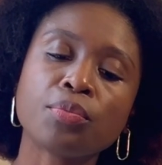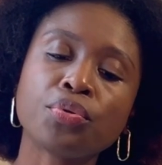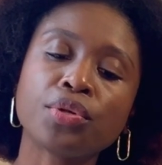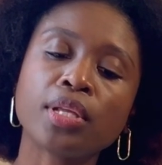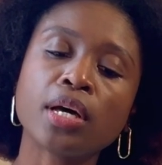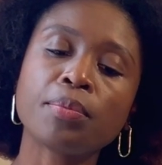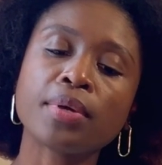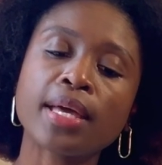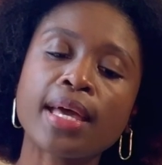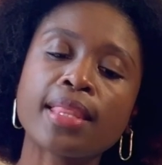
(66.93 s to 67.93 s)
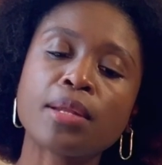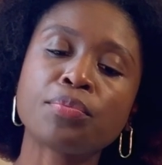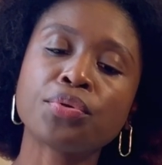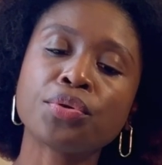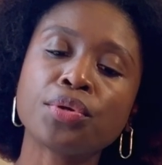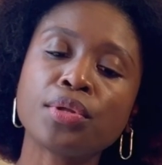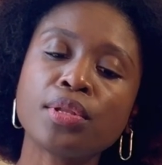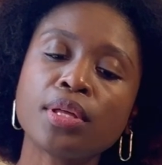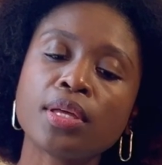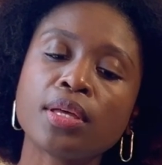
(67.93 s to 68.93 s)
pull up, and then
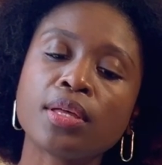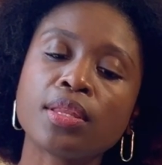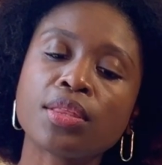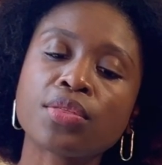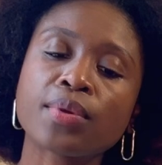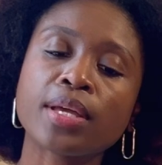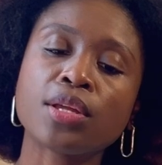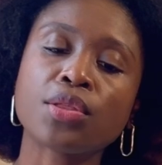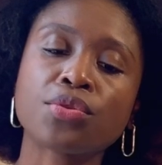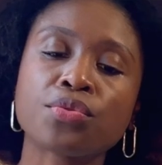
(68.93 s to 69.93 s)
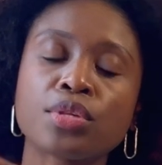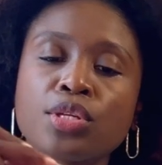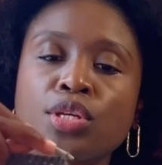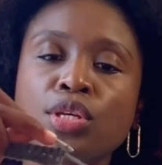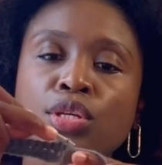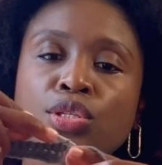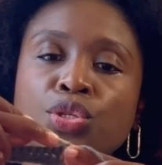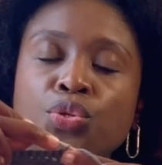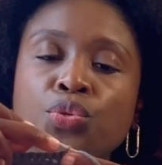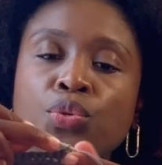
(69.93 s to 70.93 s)
pull the thread through the
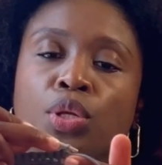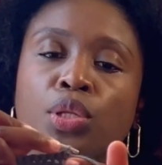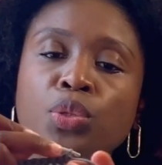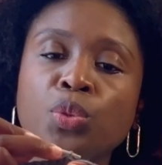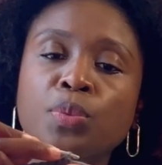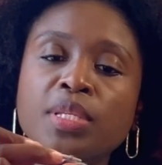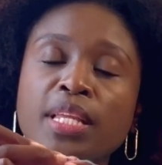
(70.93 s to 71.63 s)
two loops.